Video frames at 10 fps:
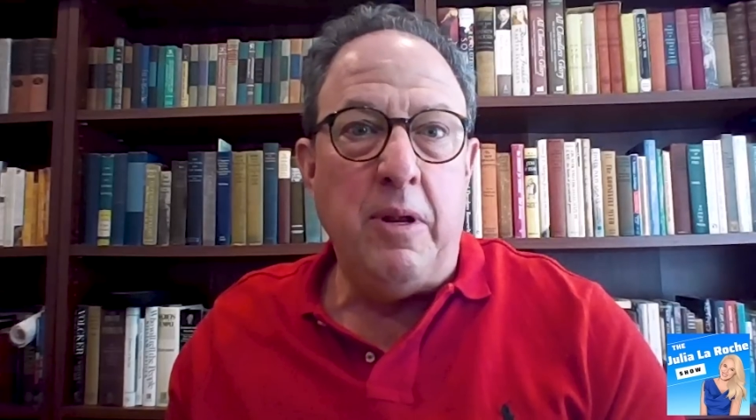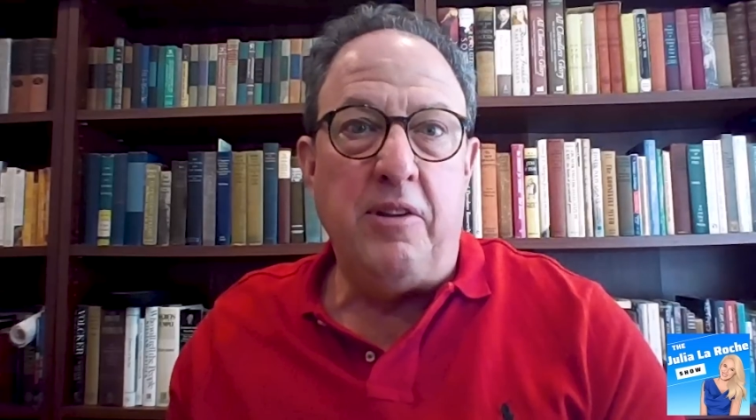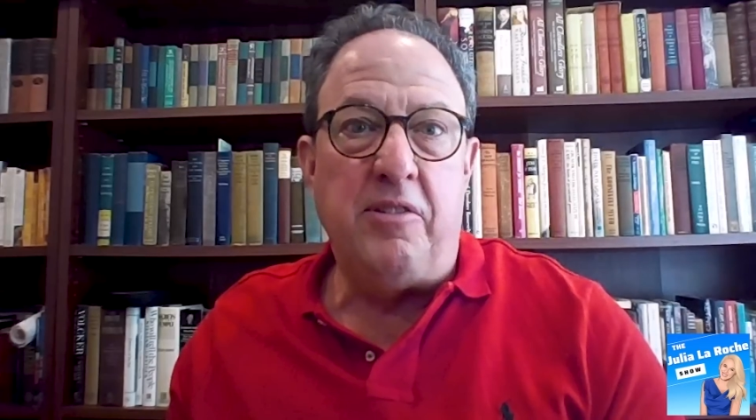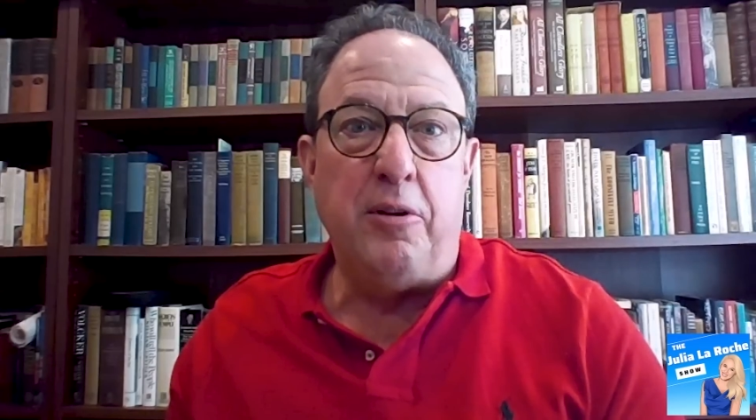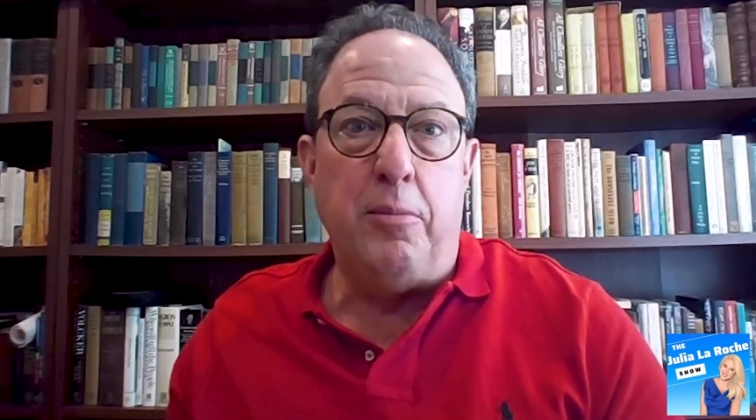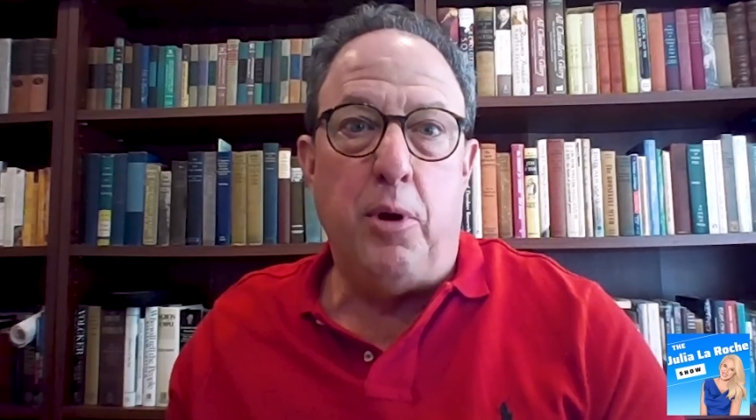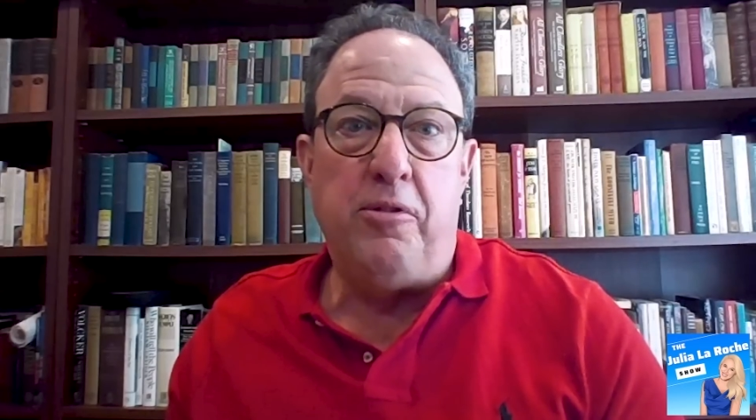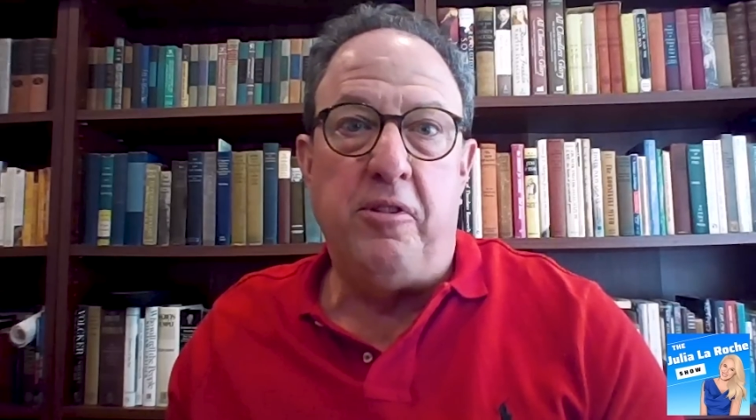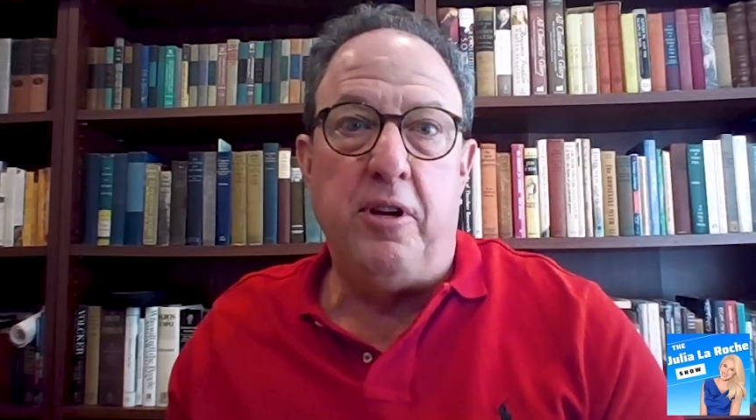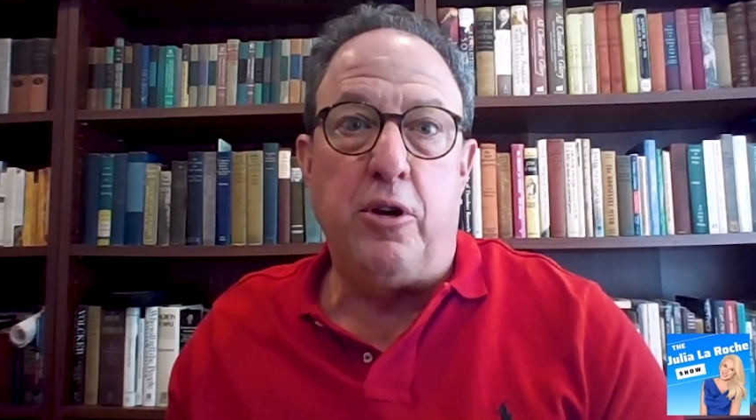It's still
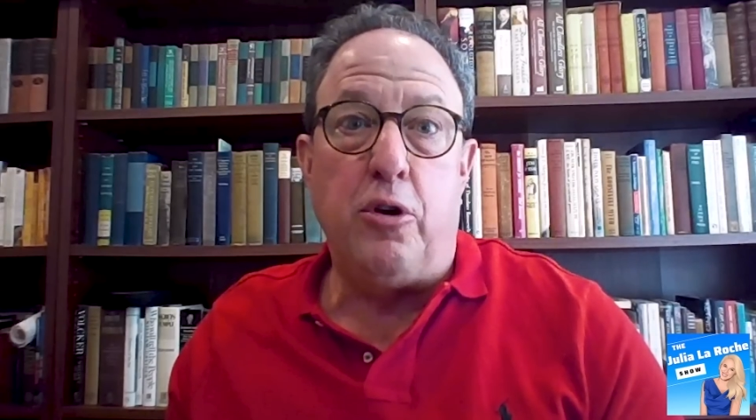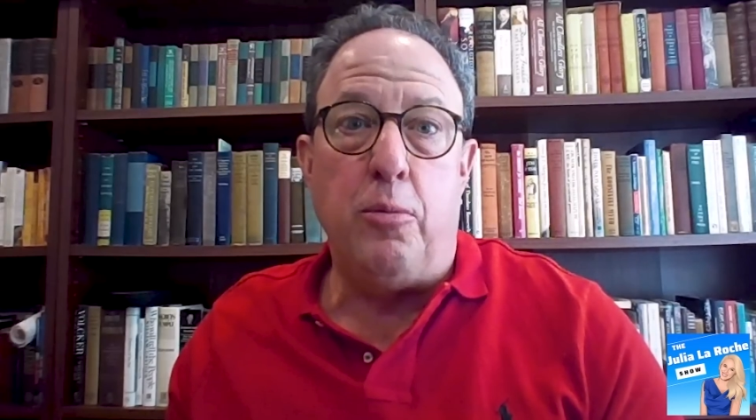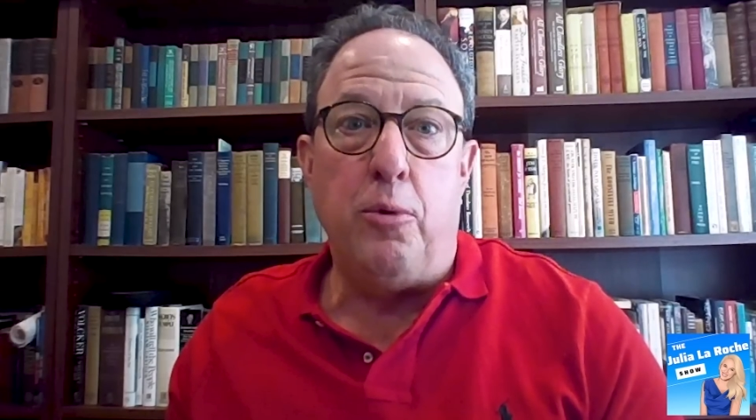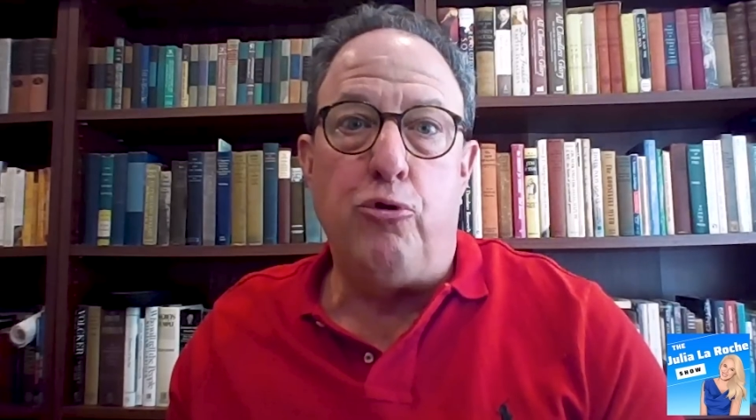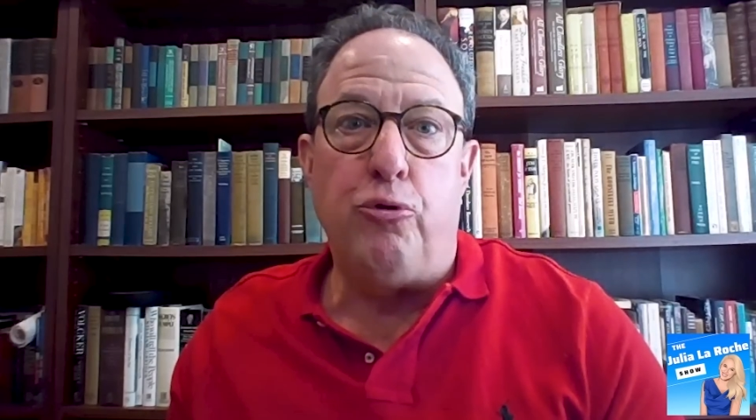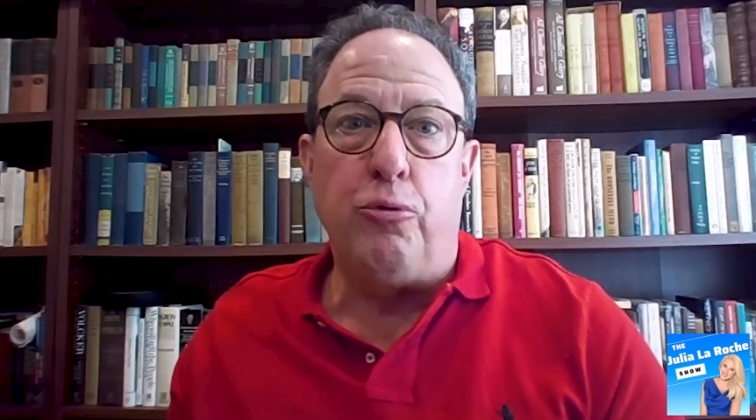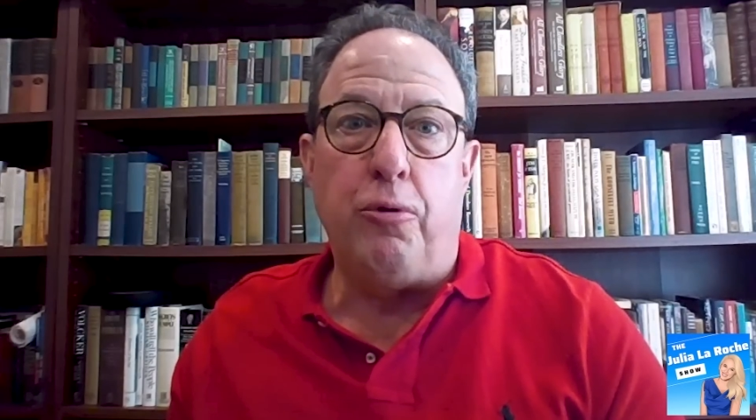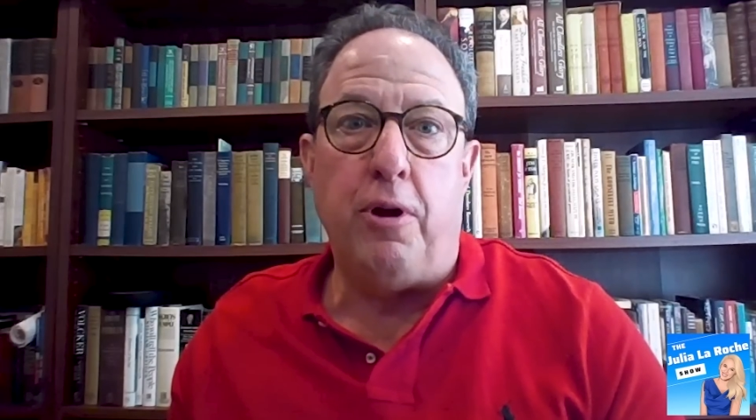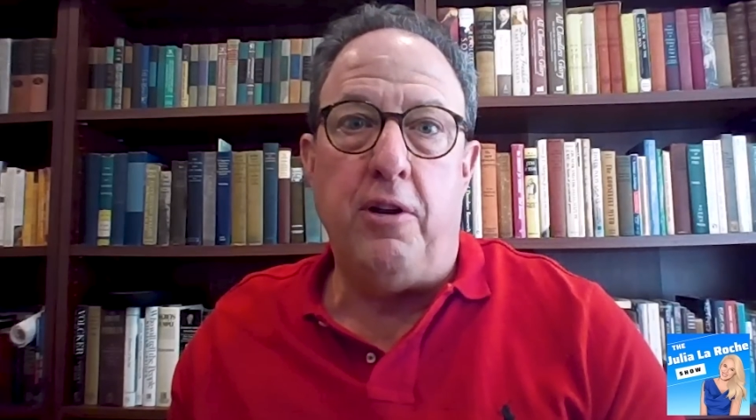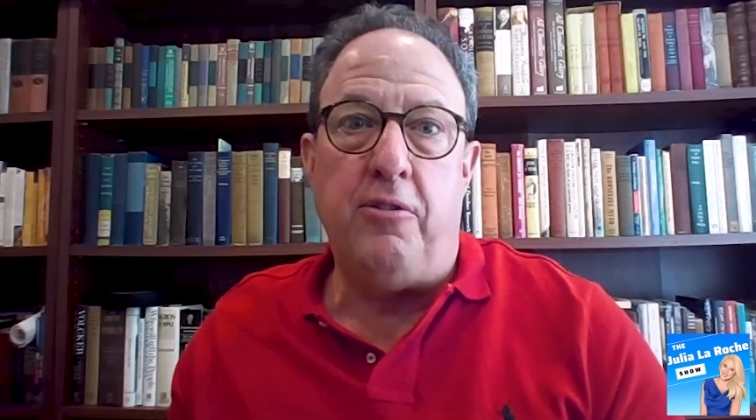mostly a commercial
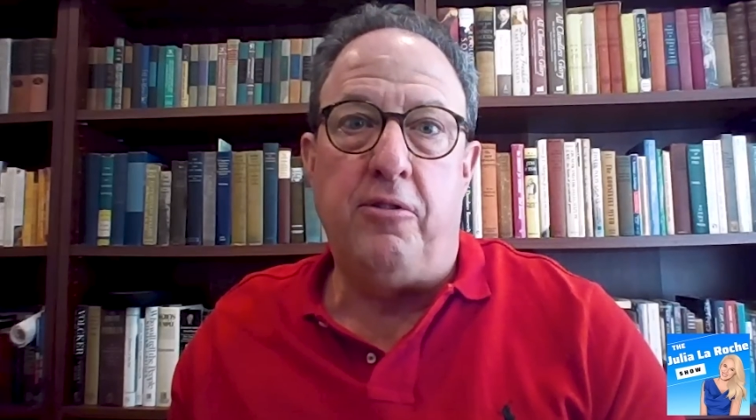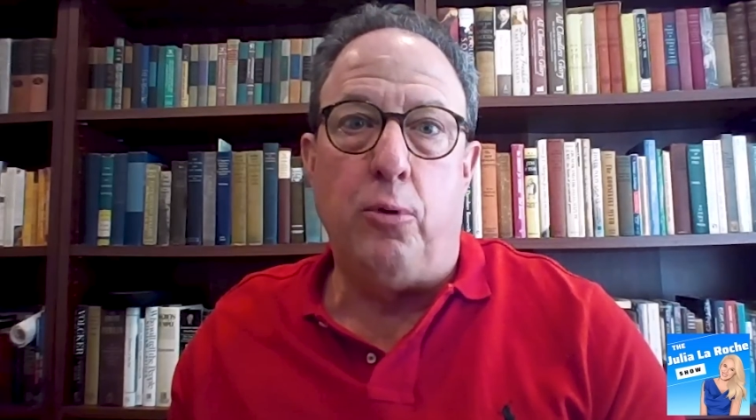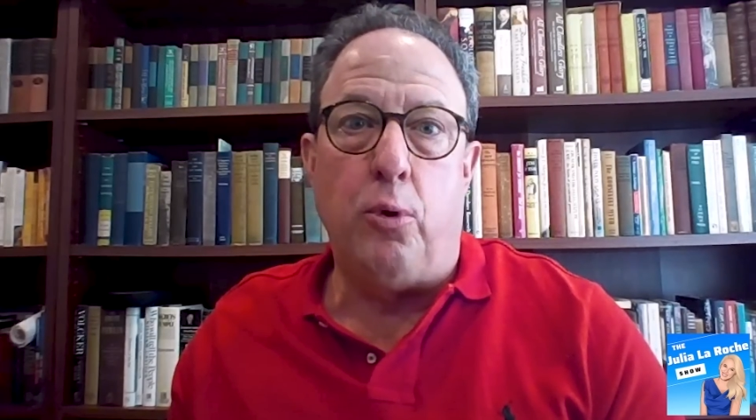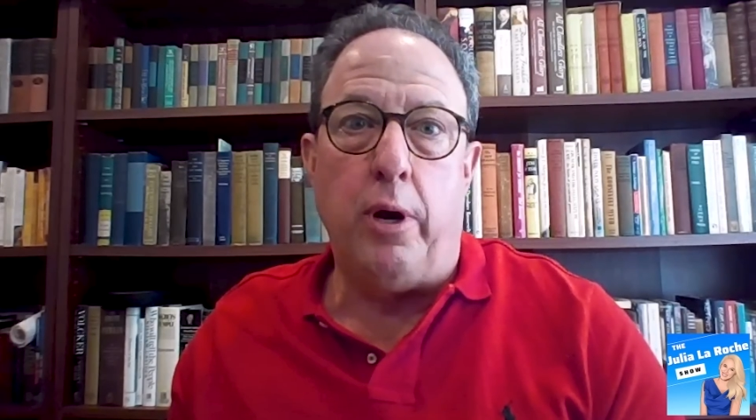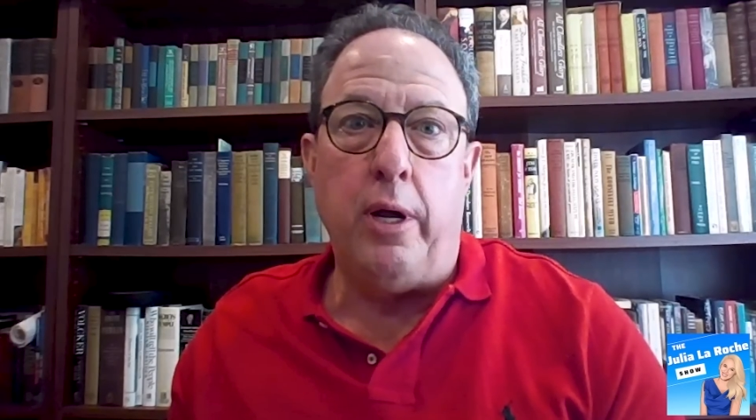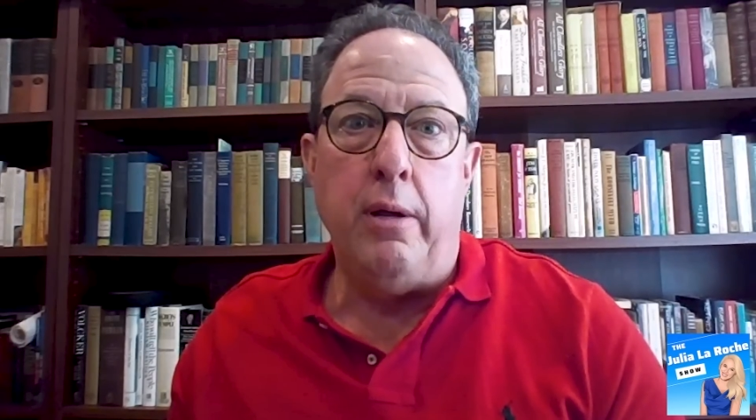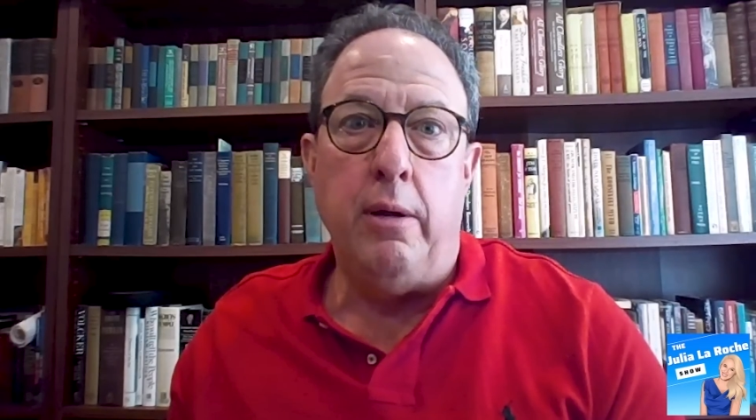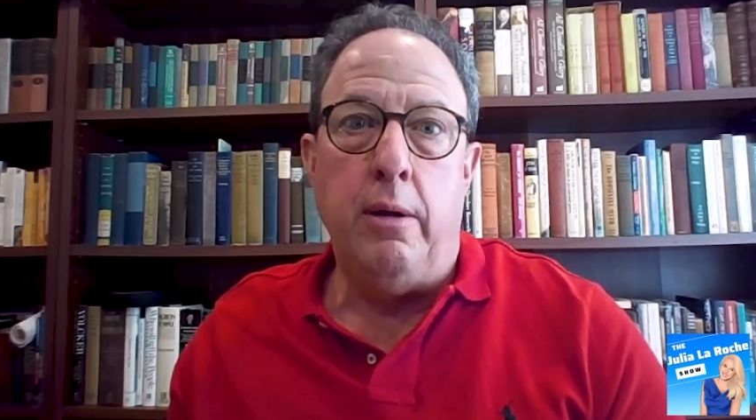credit story,